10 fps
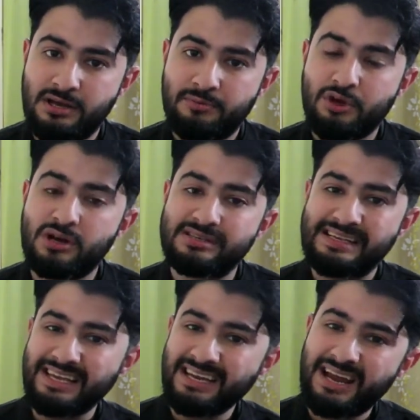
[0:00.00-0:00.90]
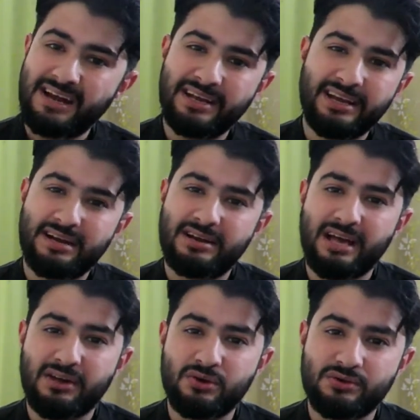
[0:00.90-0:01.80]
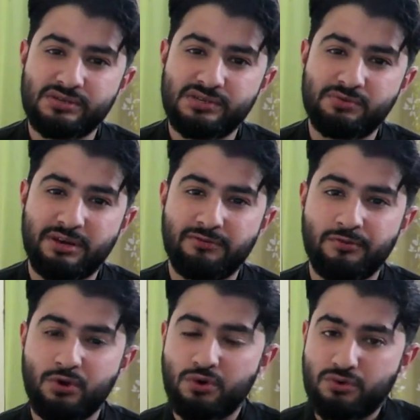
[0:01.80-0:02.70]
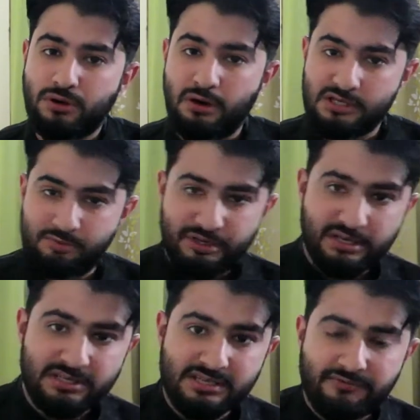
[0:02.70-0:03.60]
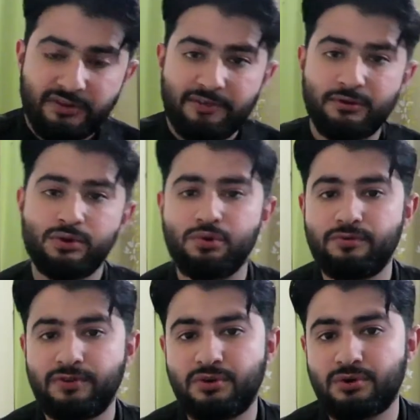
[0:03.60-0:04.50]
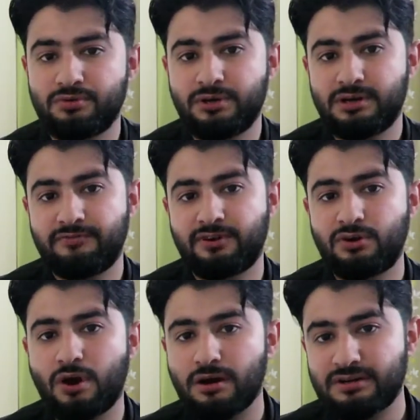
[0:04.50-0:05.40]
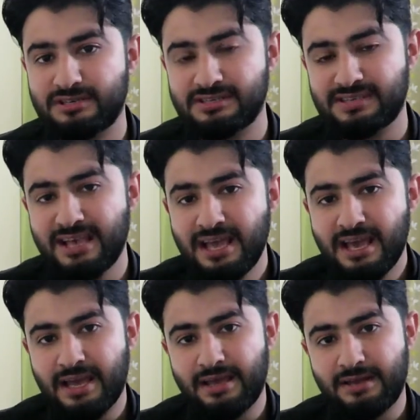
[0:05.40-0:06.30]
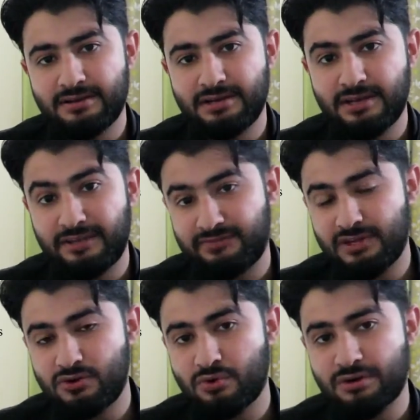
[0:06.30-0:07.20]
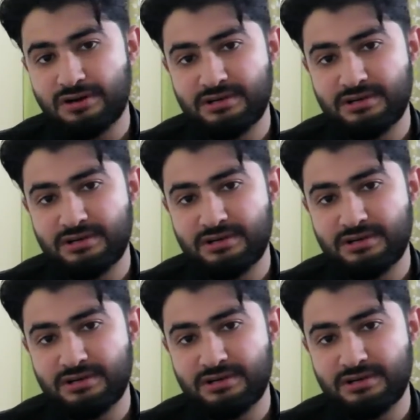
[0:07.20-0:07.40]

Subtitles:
Because inadequate diagnosis, whenever we go to the hospitals and whenever we go to the different doctors, and if they don't